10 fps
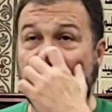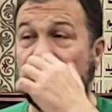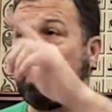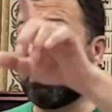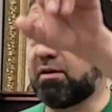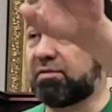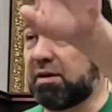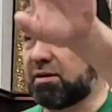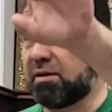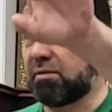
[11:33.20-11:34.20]

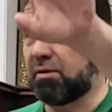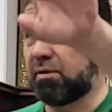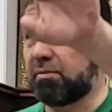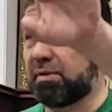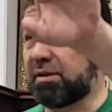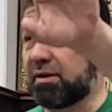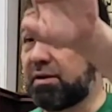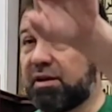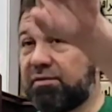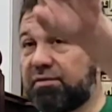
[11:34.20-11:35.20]
If
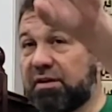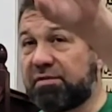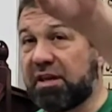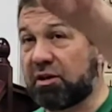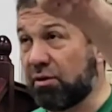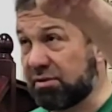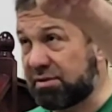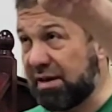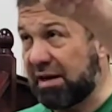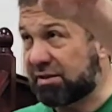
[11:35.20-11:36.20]
they close
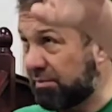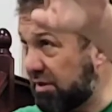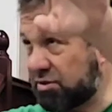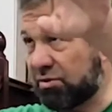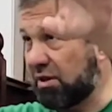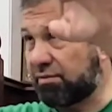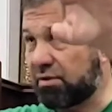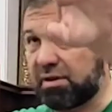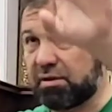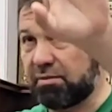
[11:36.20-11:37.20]
that, I mean, it's okay for that.